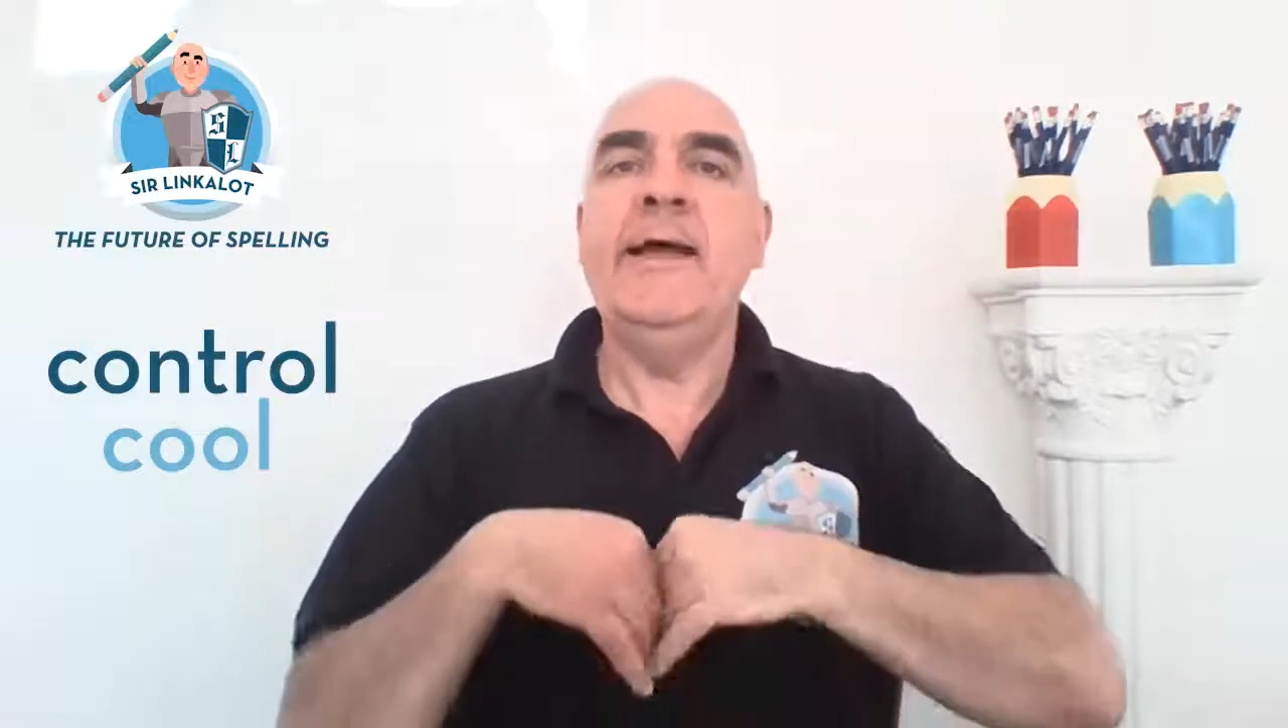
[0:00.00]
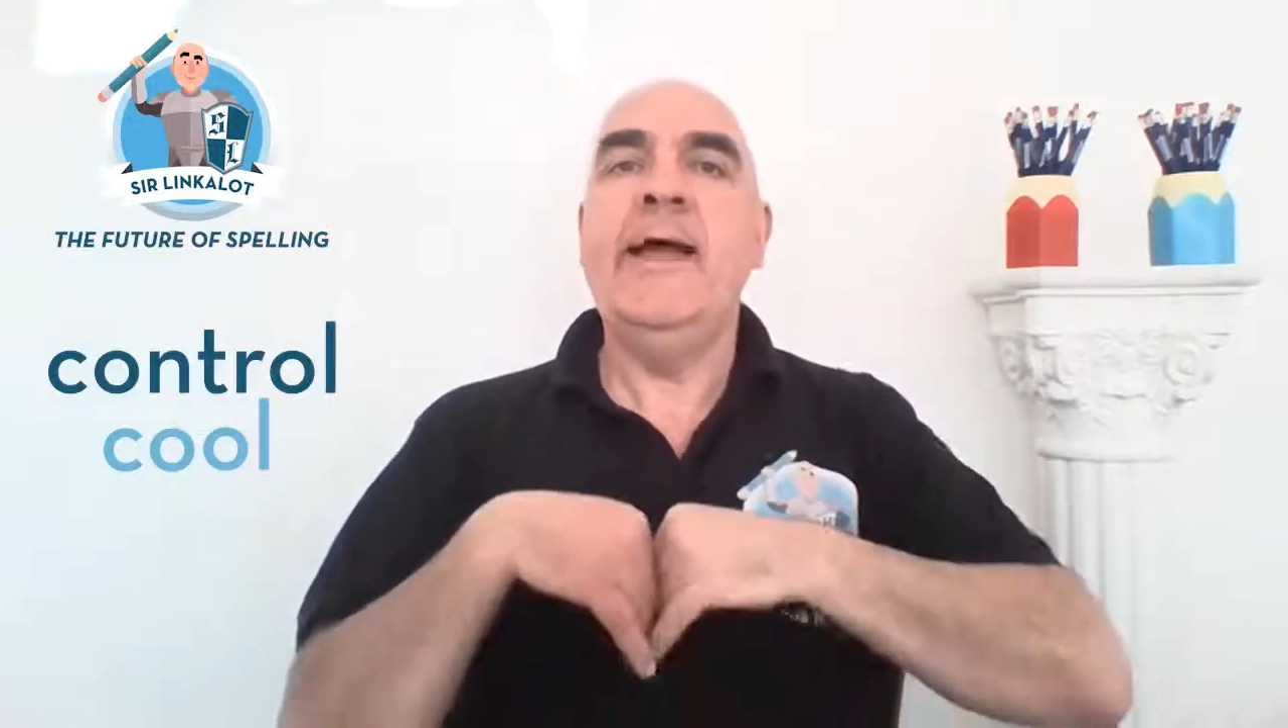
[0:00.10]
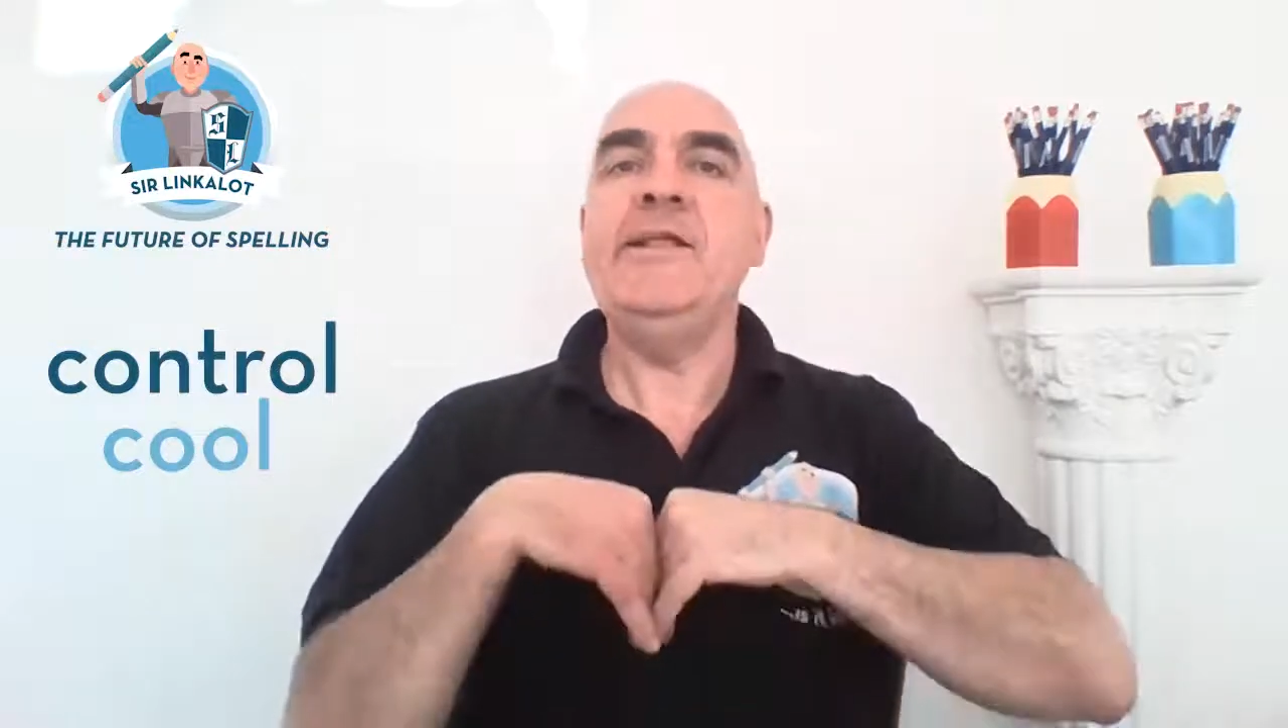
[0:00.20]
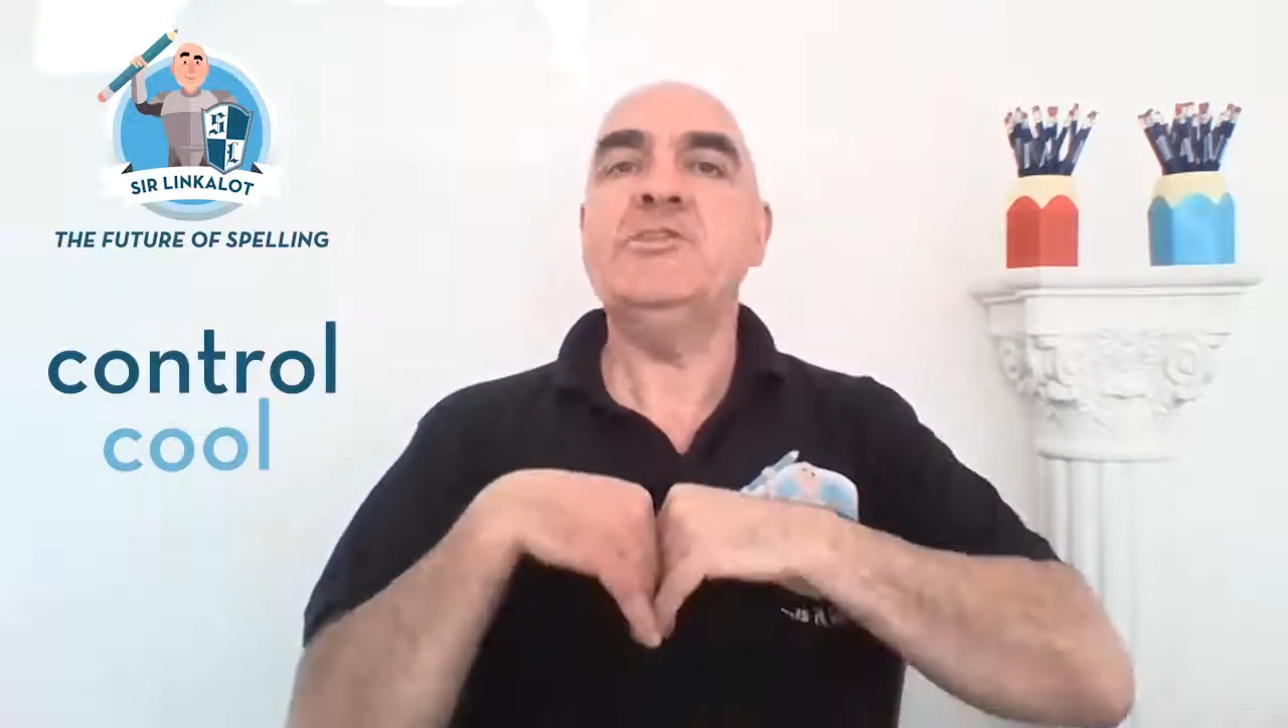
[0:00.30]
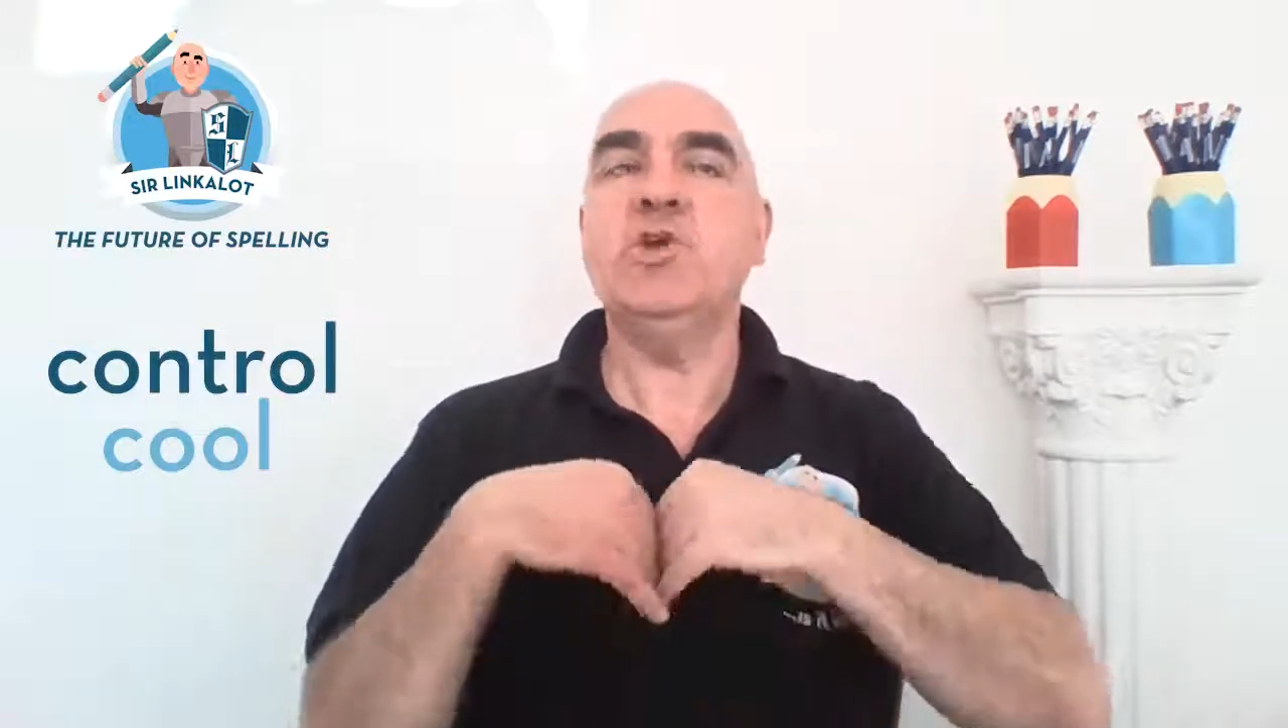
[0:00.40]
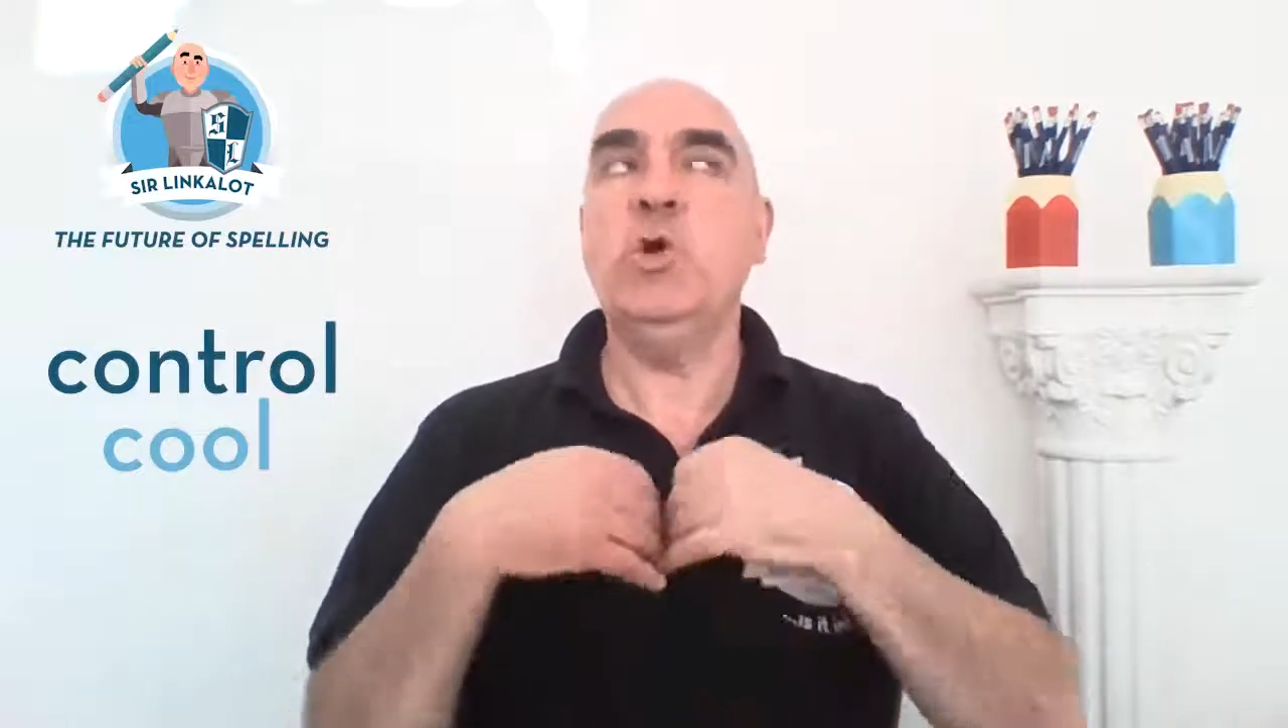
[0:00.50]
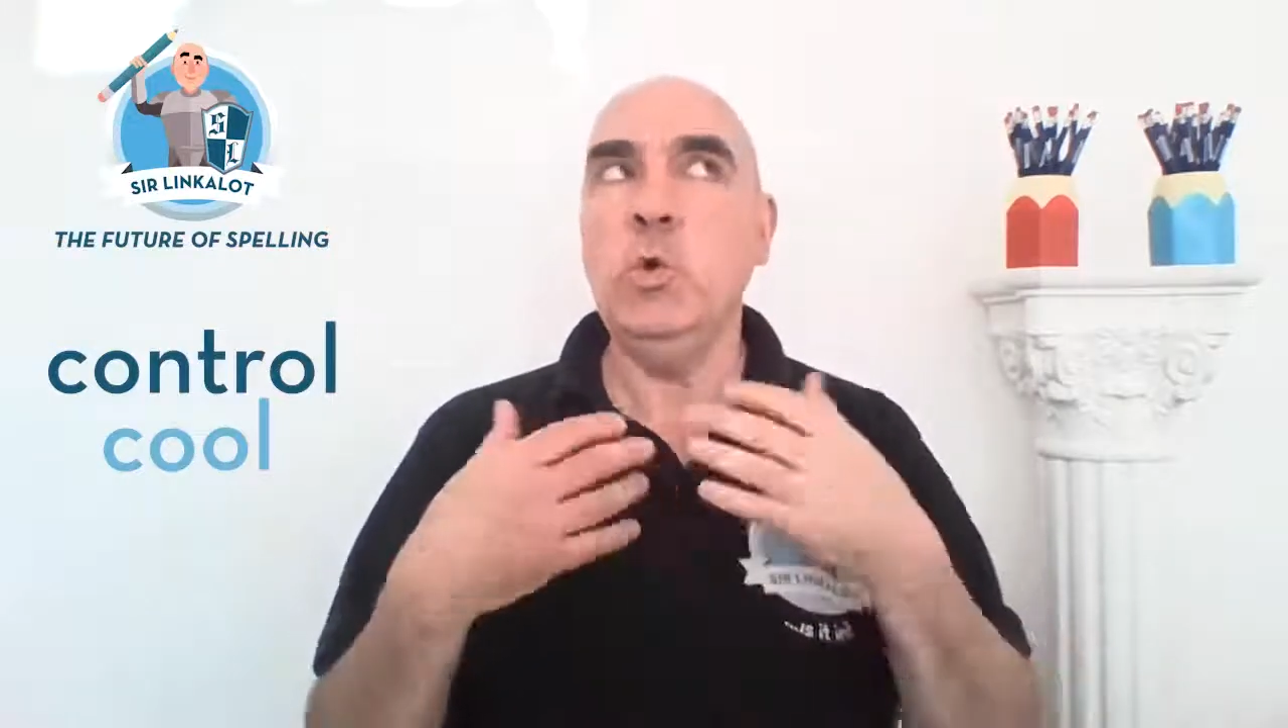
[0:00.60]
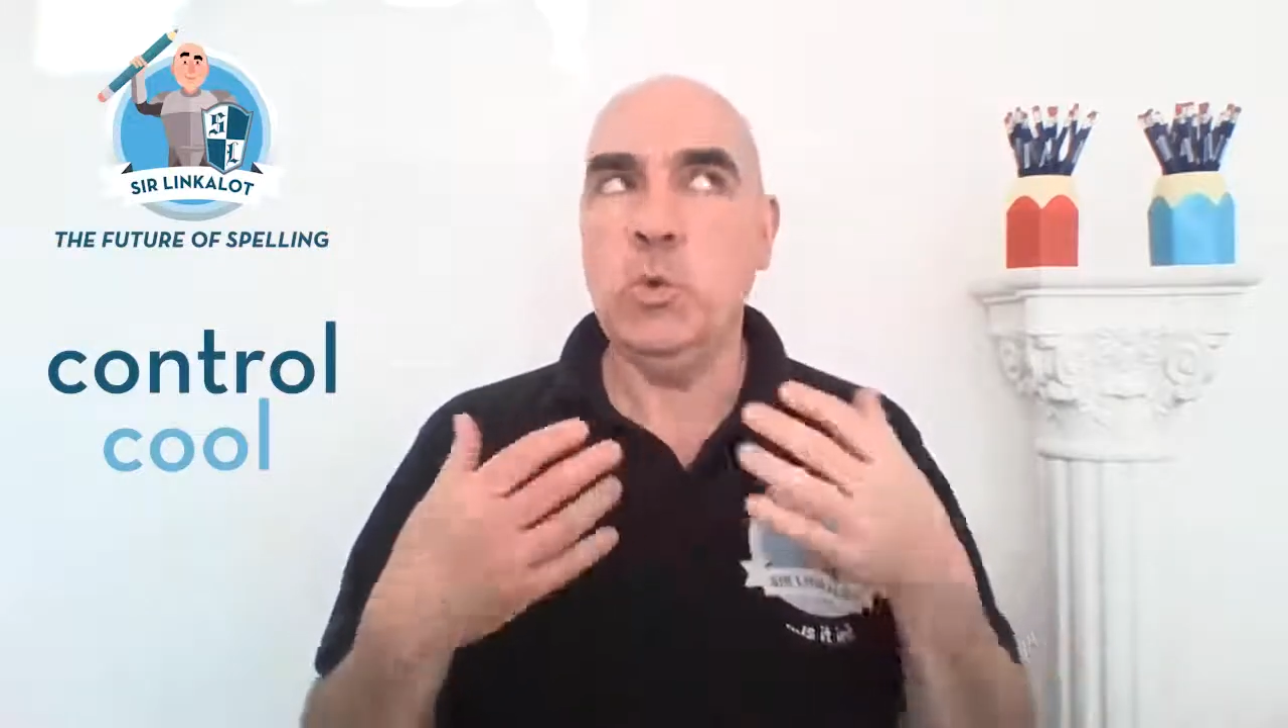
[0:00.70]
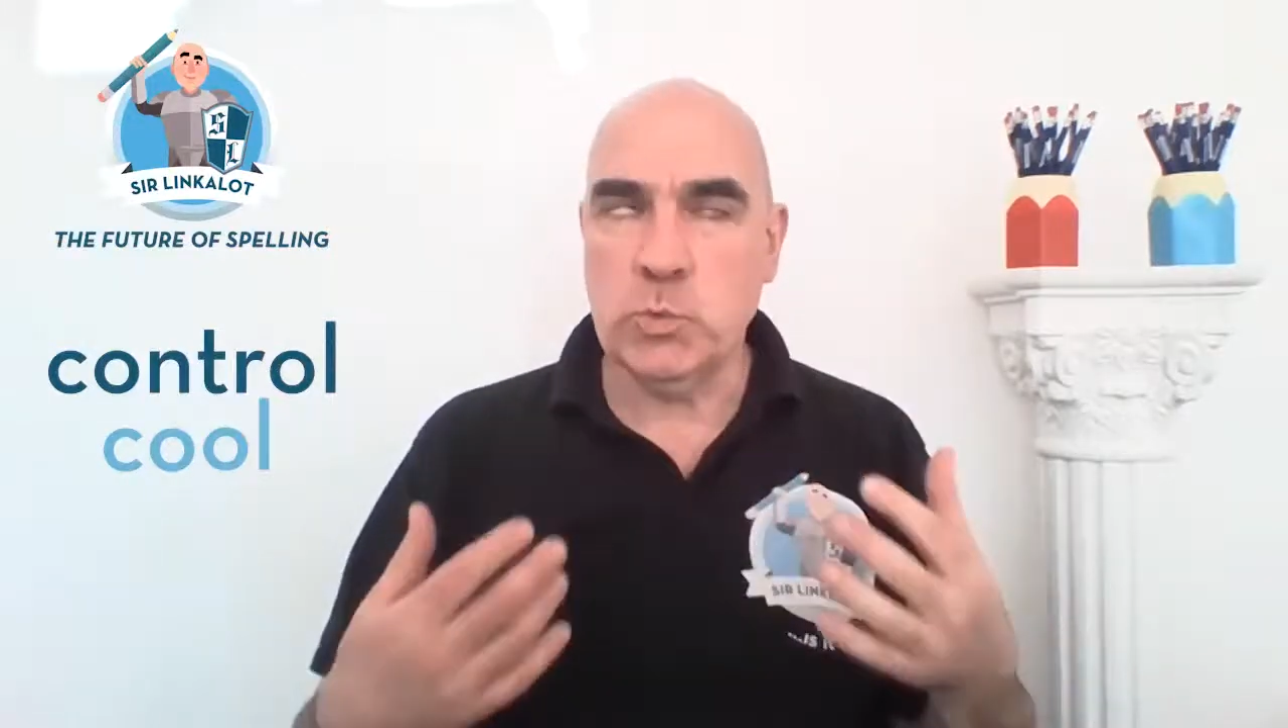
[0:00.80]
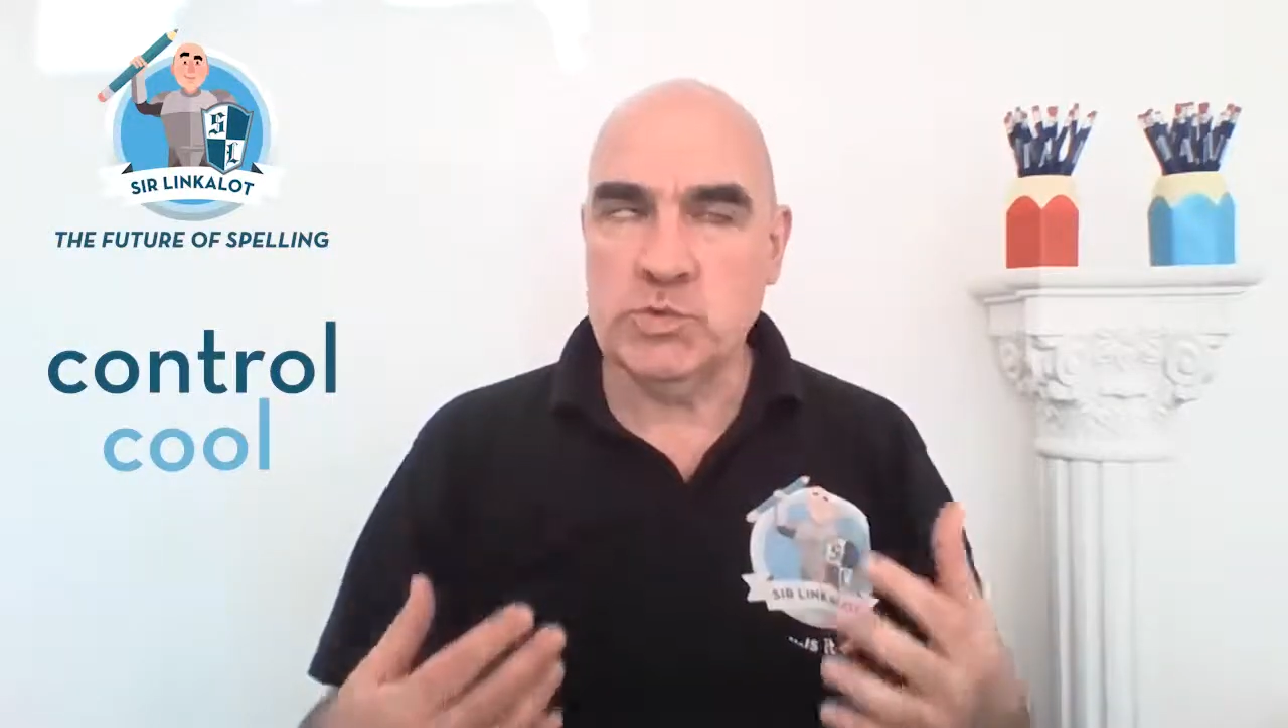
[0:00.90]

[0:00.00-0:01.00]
It's cool